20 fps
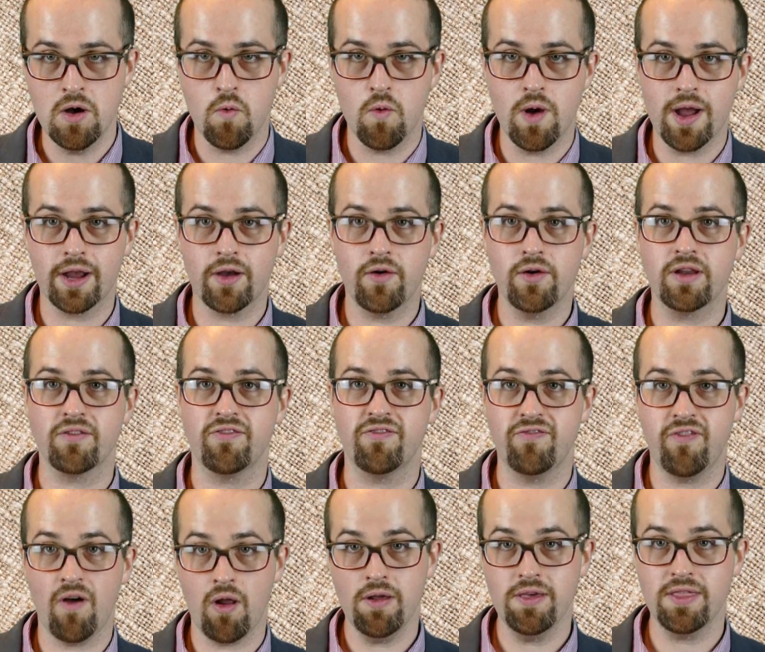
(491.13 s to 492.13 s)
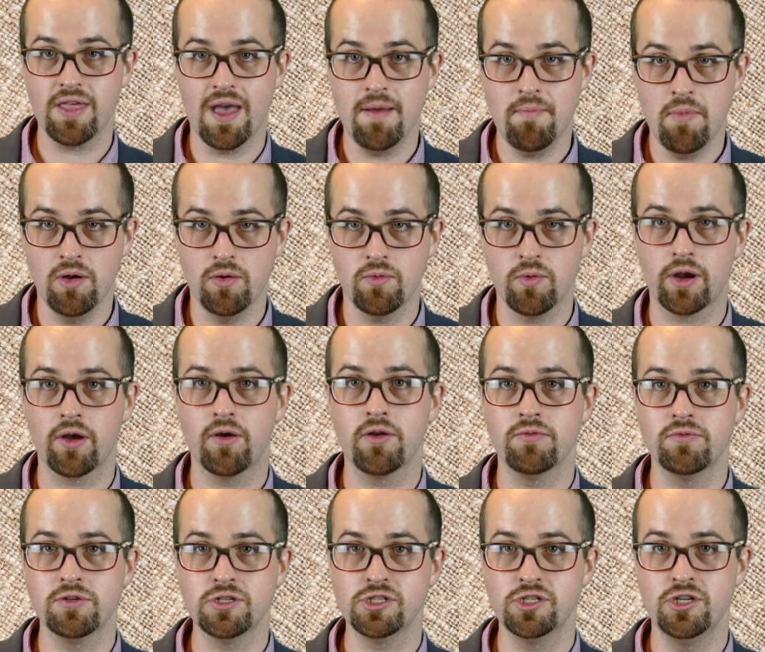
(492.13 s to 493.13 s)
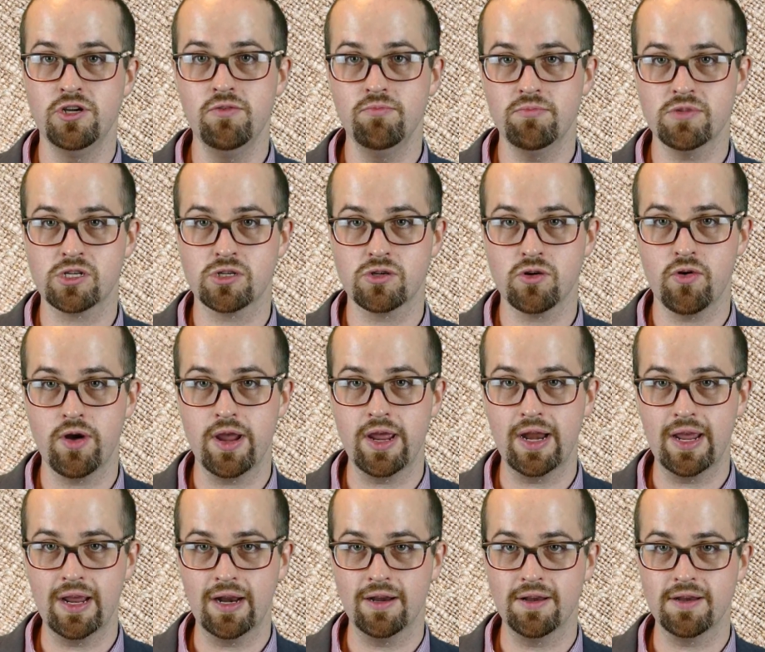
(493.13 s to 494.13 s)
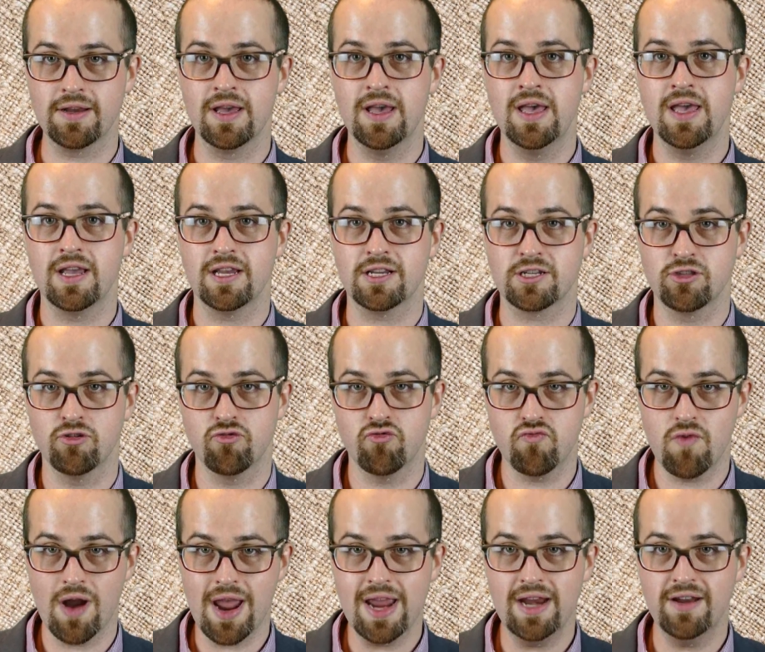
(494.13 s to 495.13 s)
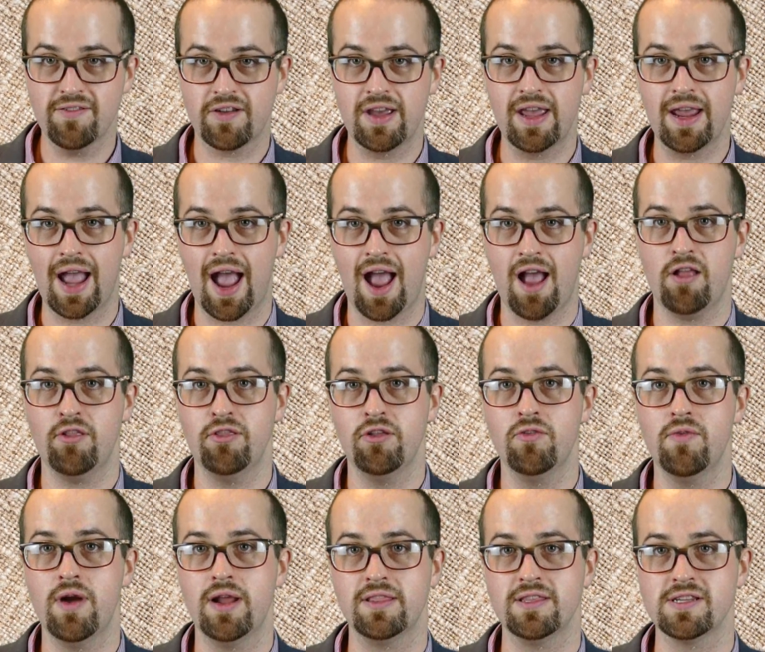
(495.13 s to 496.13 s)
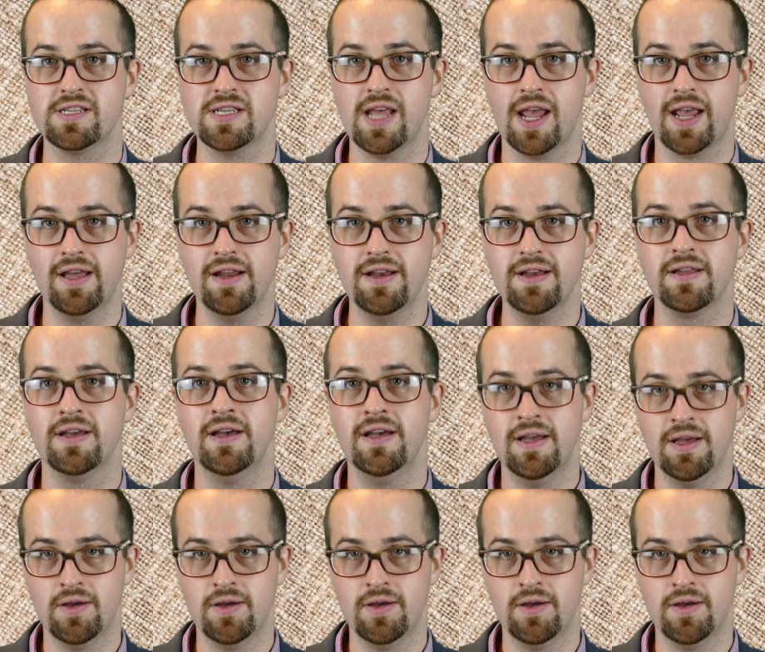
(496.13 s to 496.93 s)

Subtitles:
We're going to follow them, we're going to resume the story in England. It's the reign of King Athelred II.